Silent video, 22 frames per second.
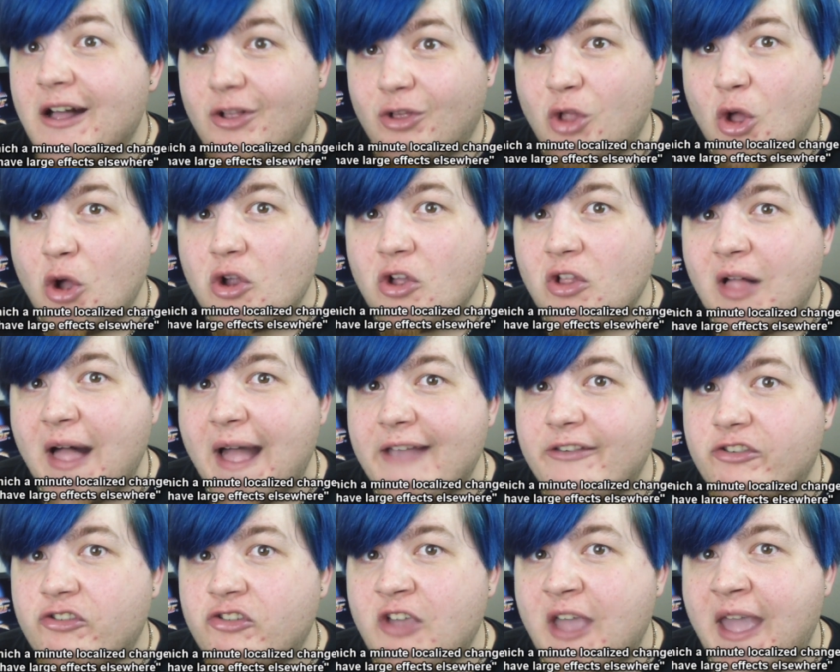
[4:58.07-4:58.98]

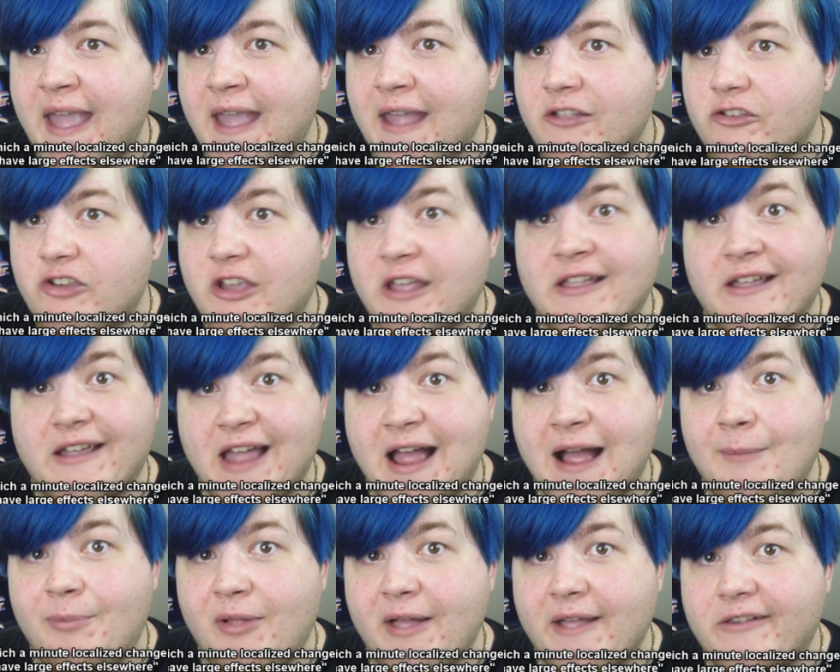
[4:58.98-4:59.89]
localized change in a
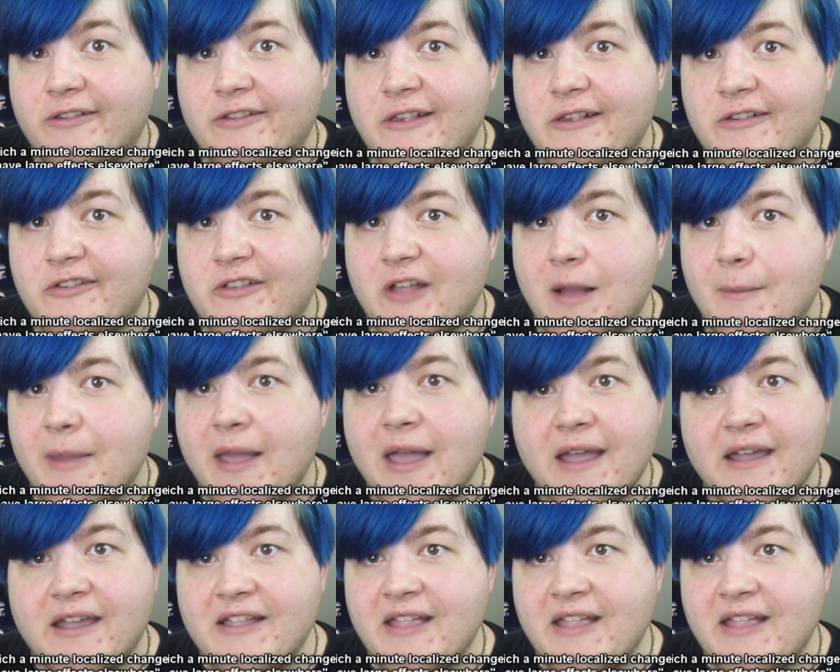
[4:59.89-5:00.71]
complex system